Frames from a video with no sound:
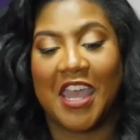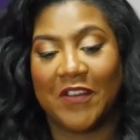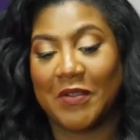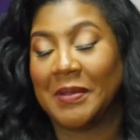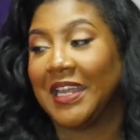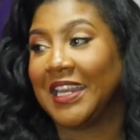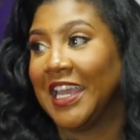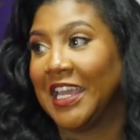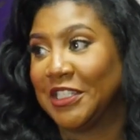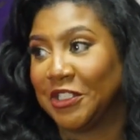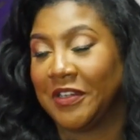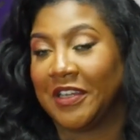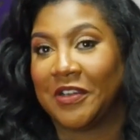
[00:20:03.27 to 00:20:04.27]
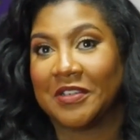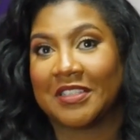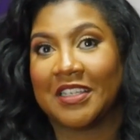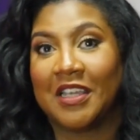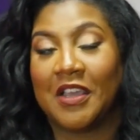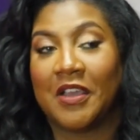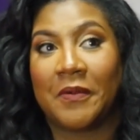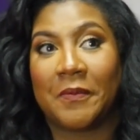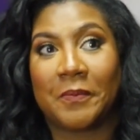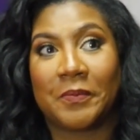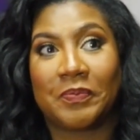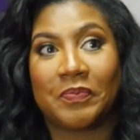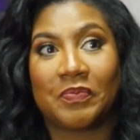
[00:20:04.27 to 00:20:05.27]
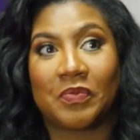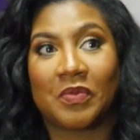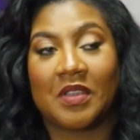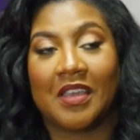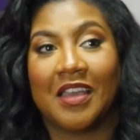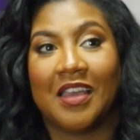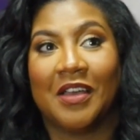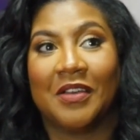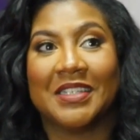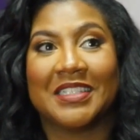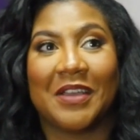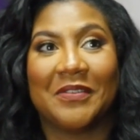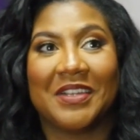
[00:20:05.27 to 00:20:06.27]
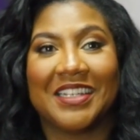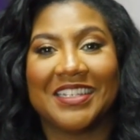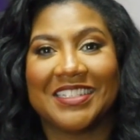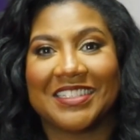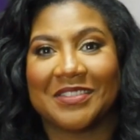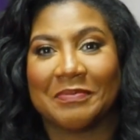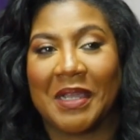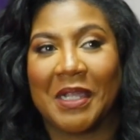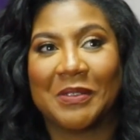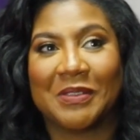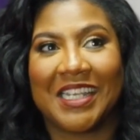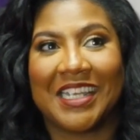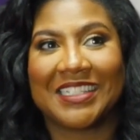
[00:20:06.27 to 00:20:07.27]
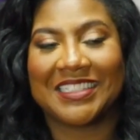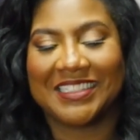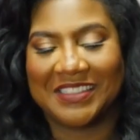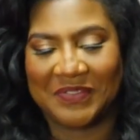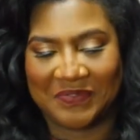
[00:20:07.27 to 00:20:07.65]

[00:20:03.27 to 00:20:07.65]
everybody had Jheri curls. Okay. Top boys in the hood. Yeah. Oh, is that what it is? Michael Jackson.